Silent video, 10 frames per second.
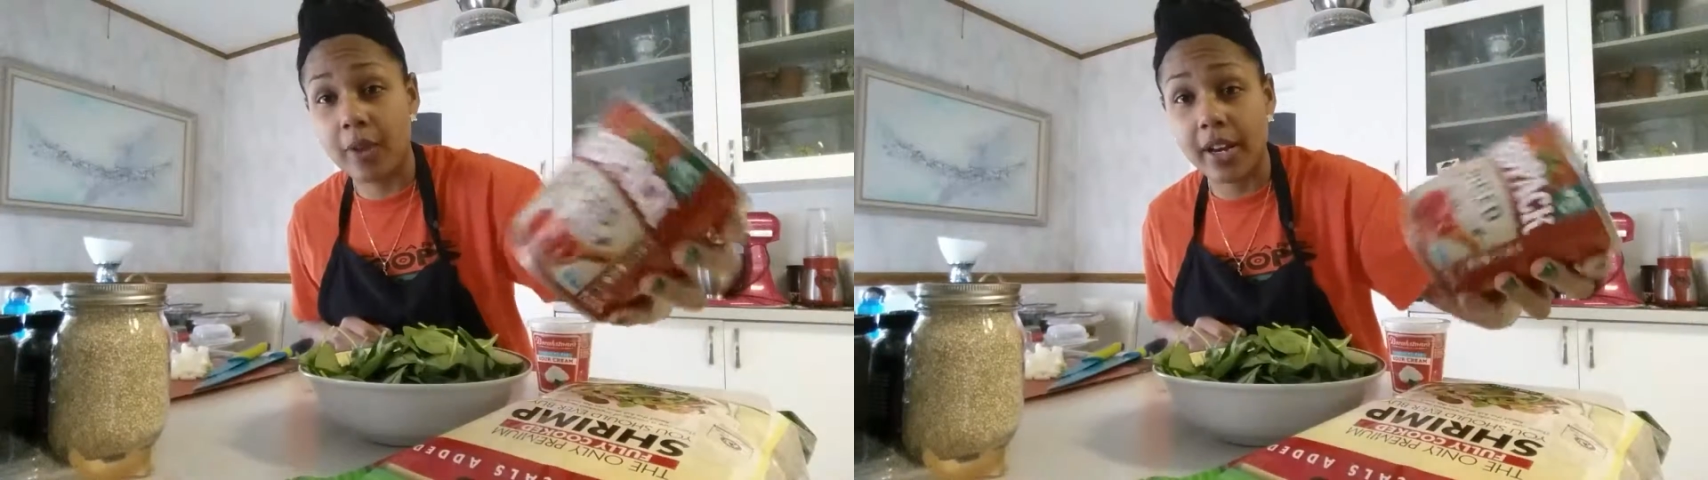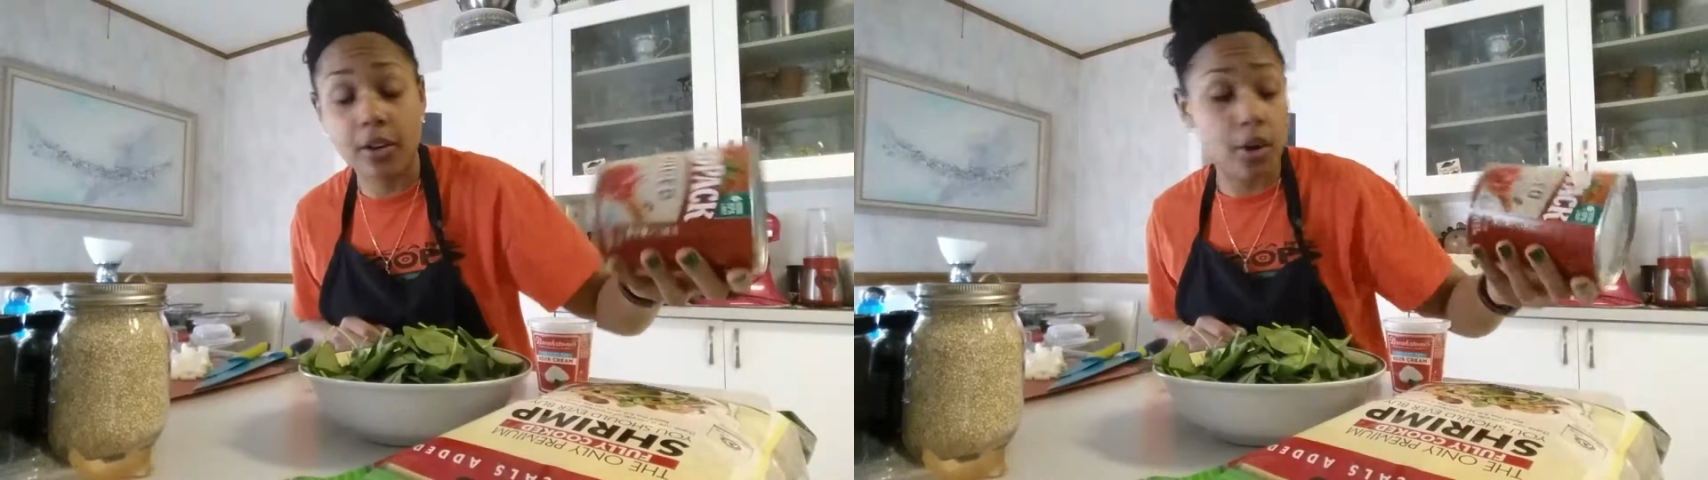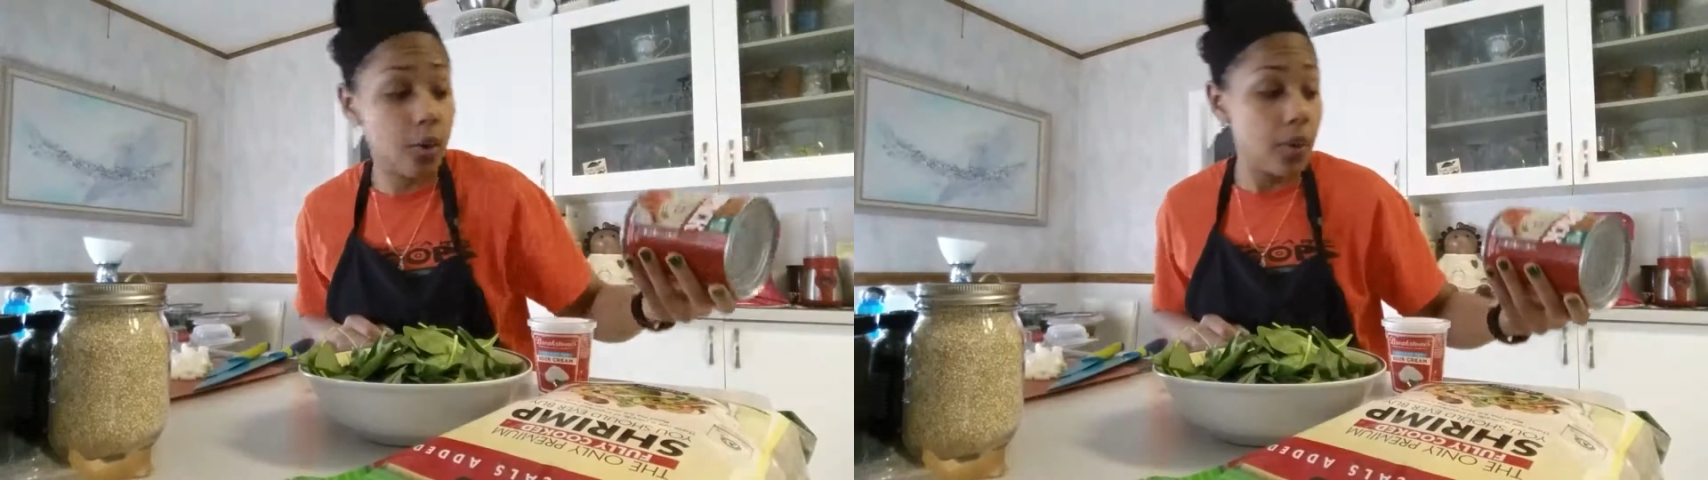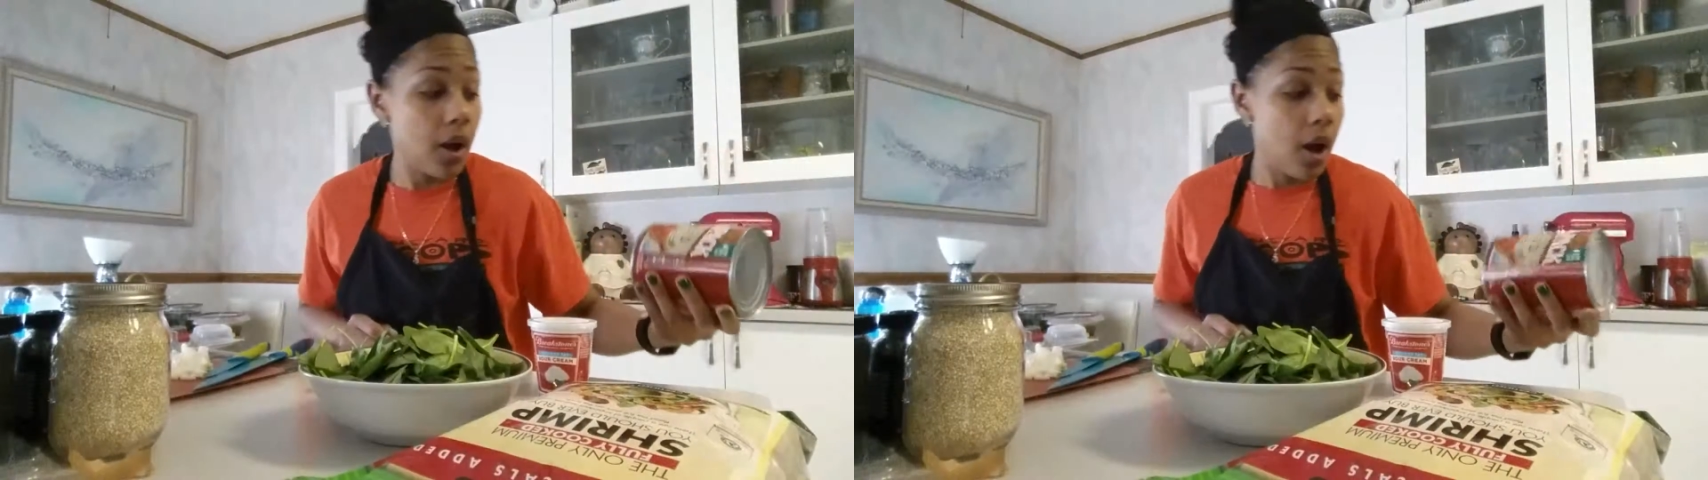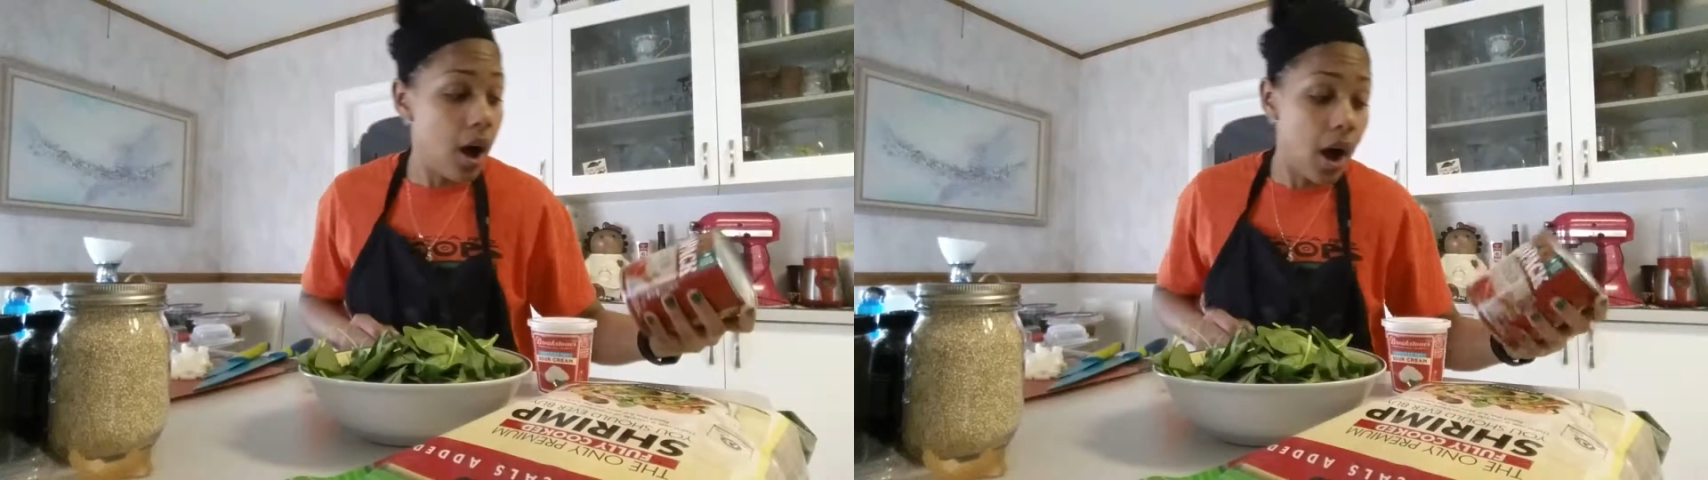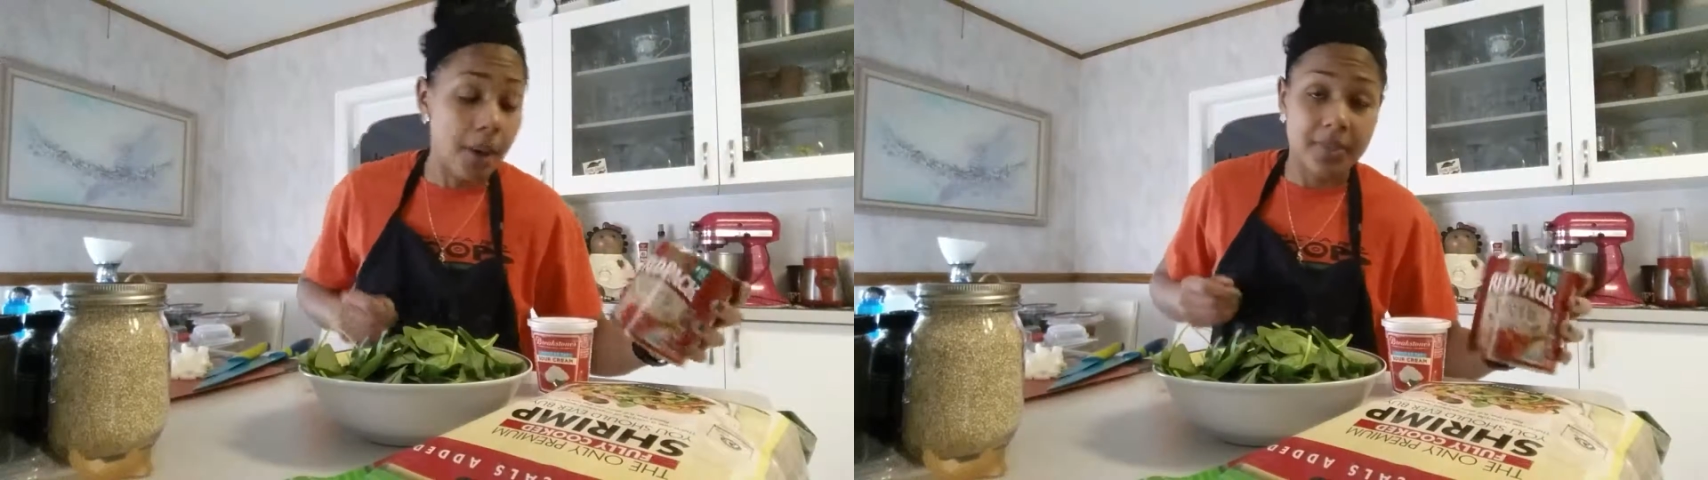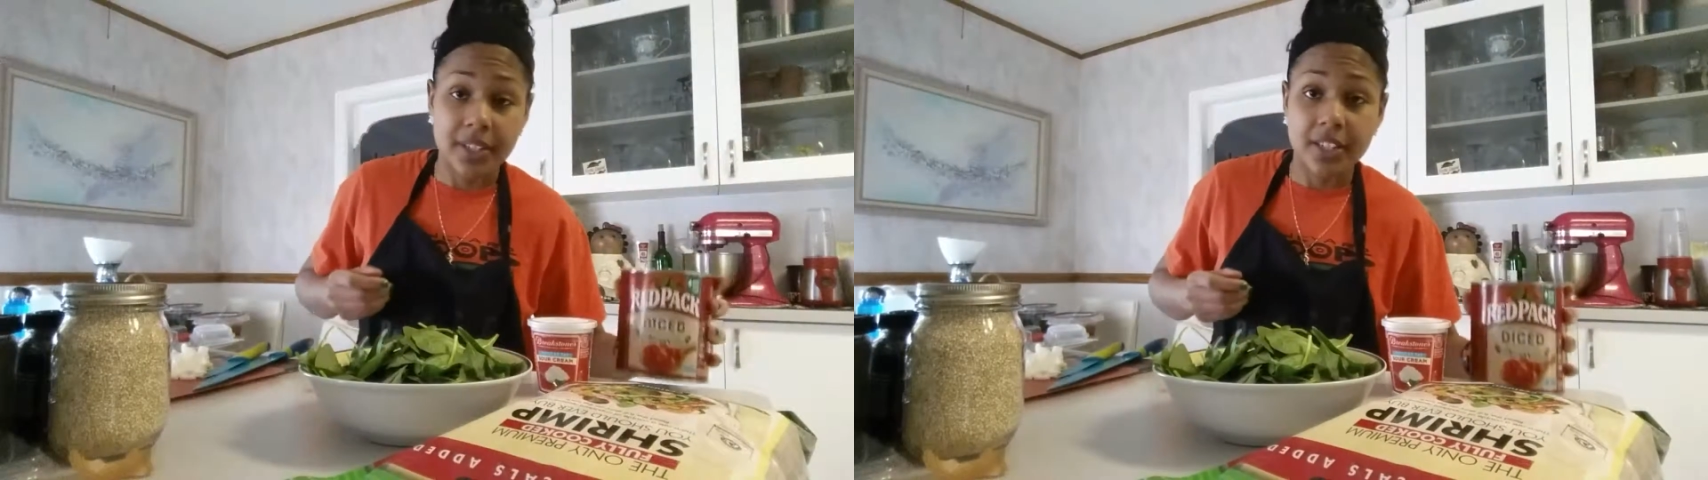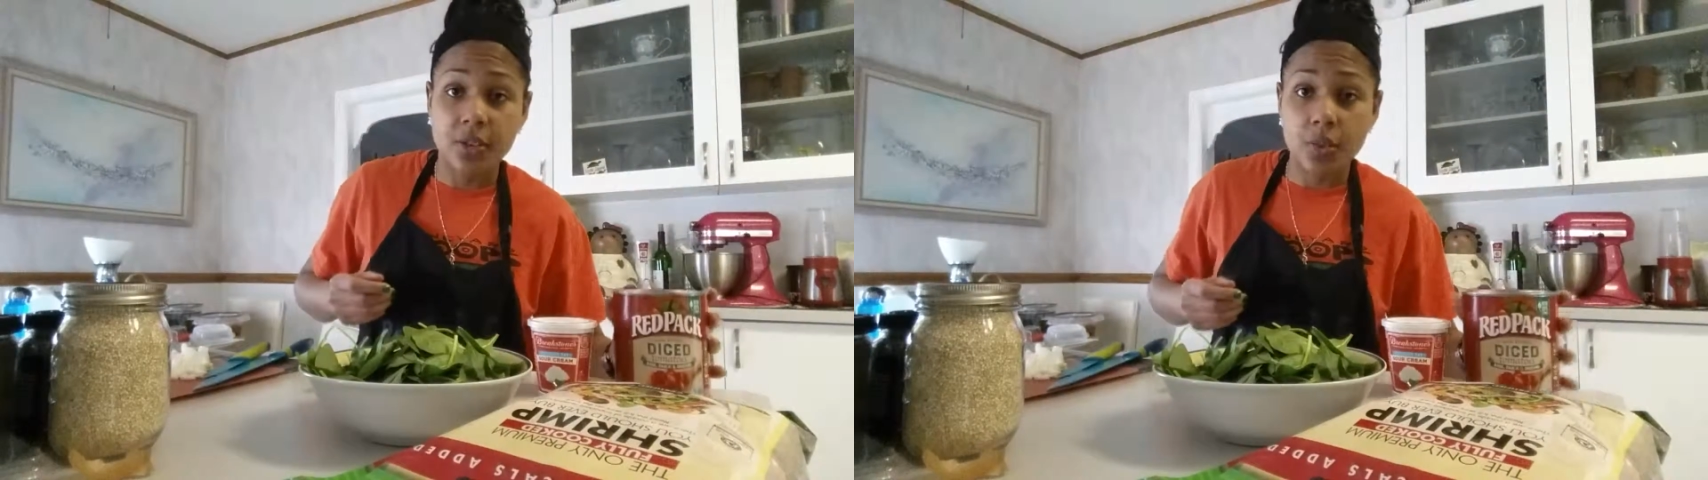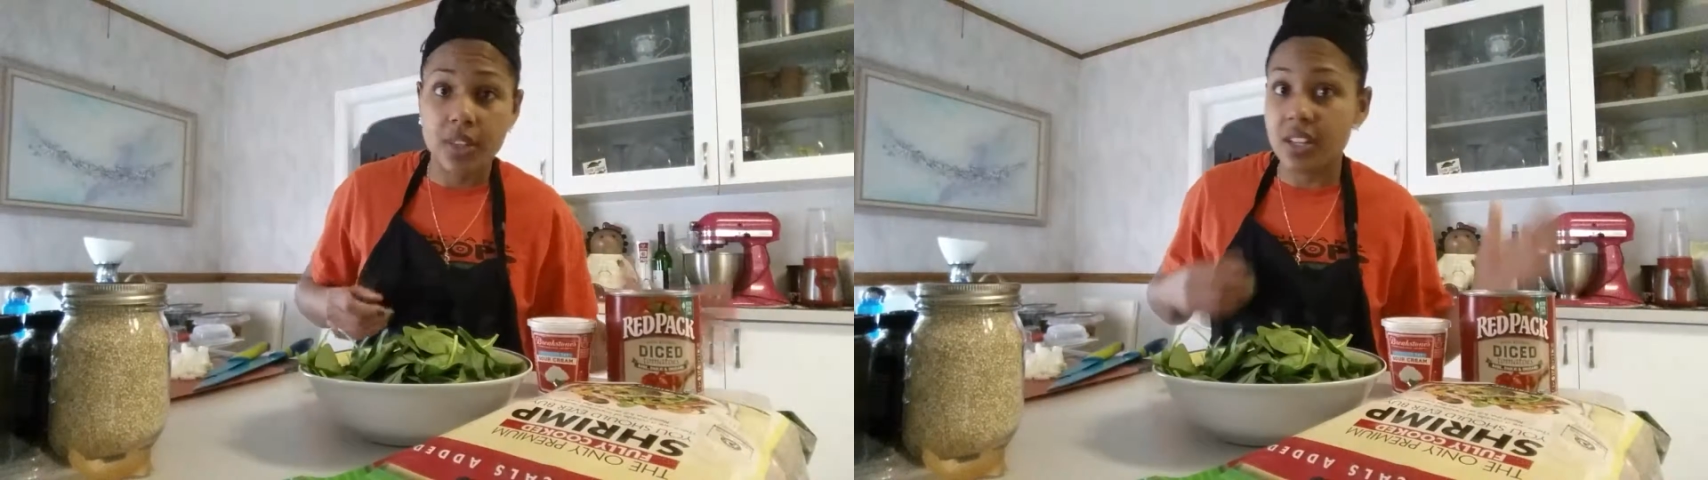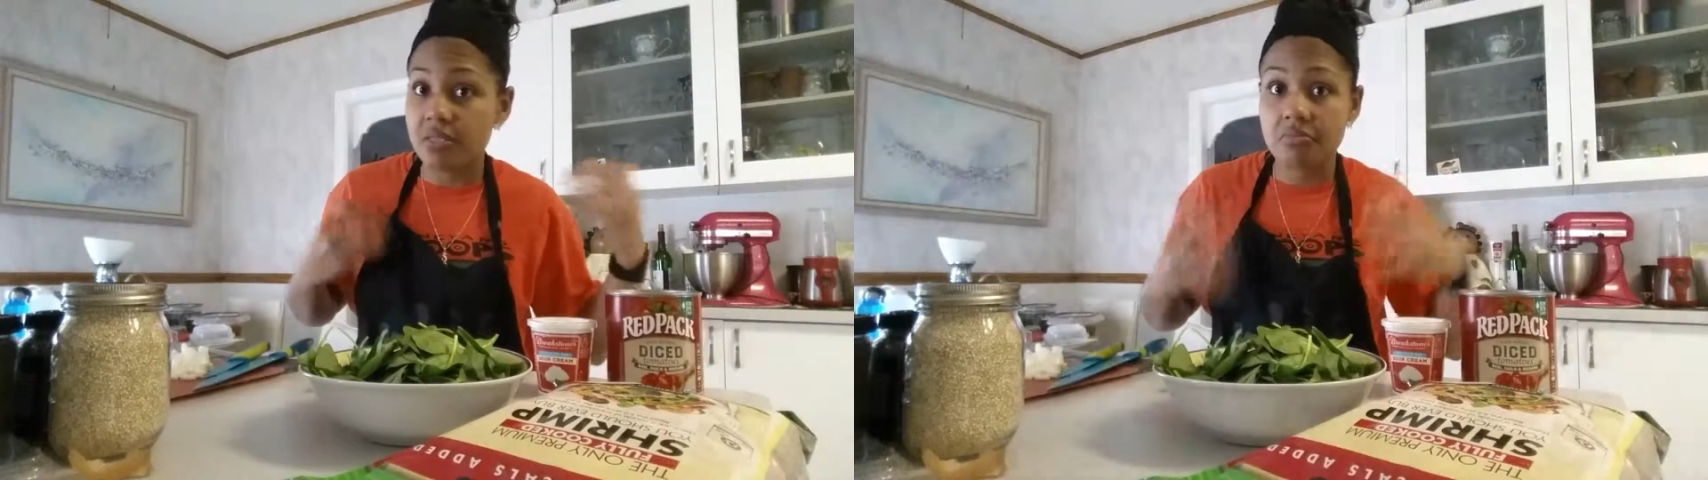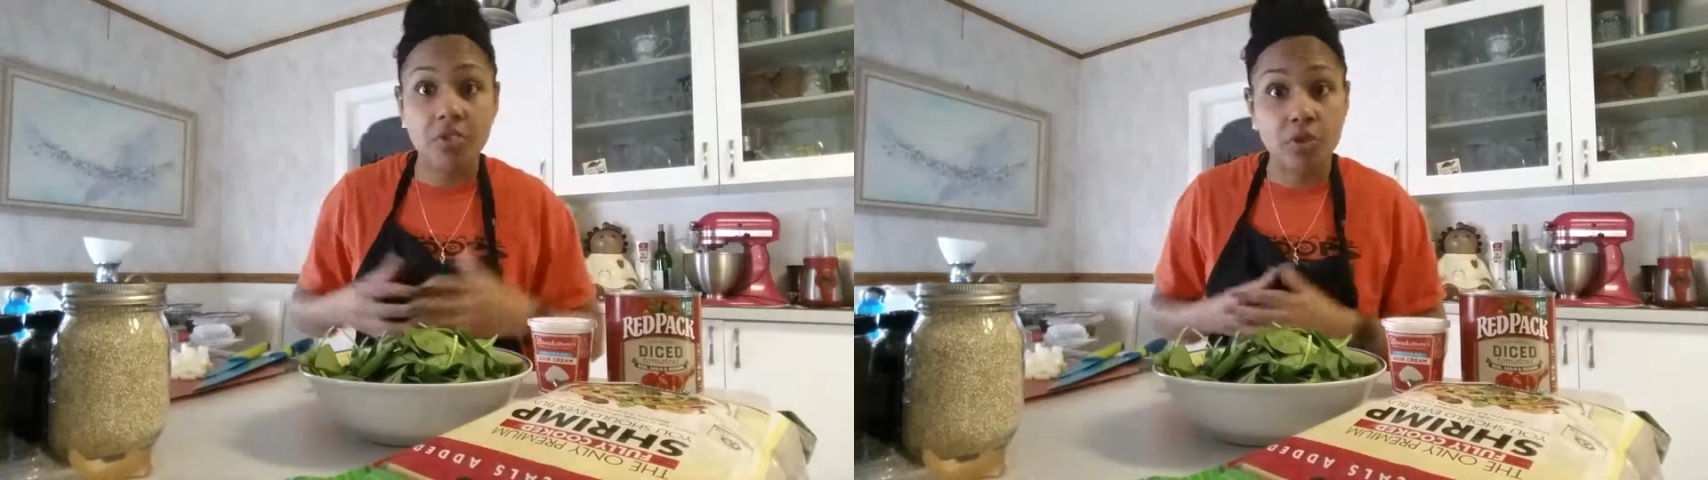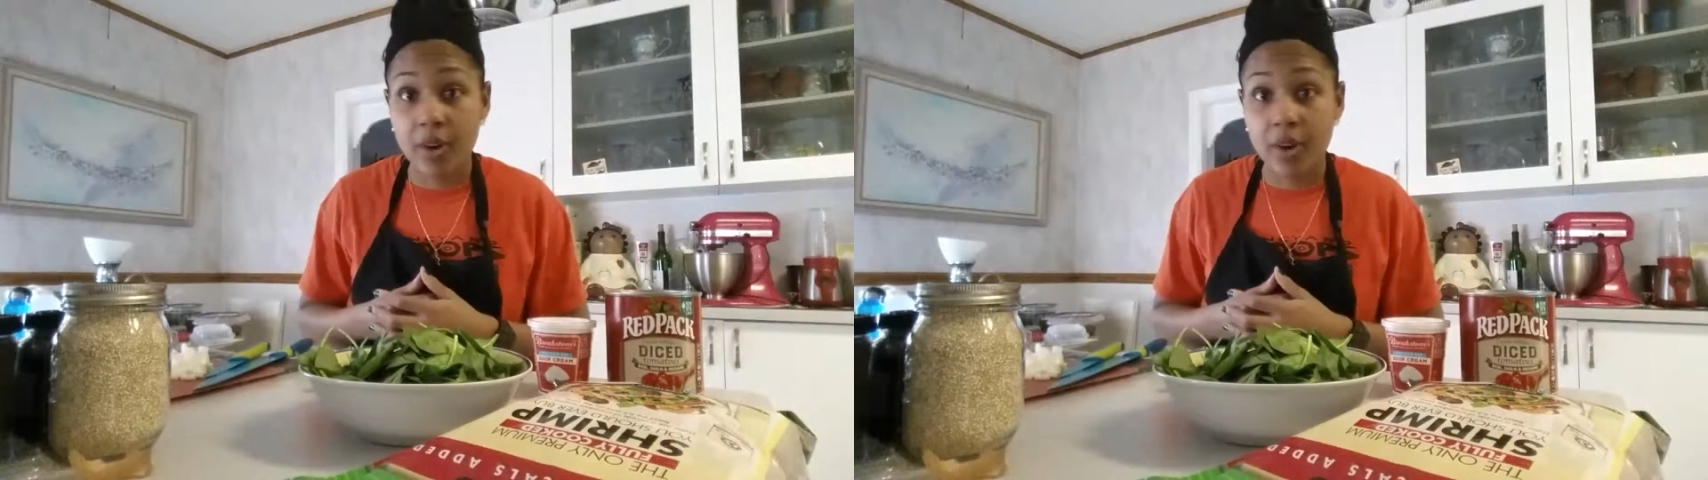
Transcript: oregano season with it,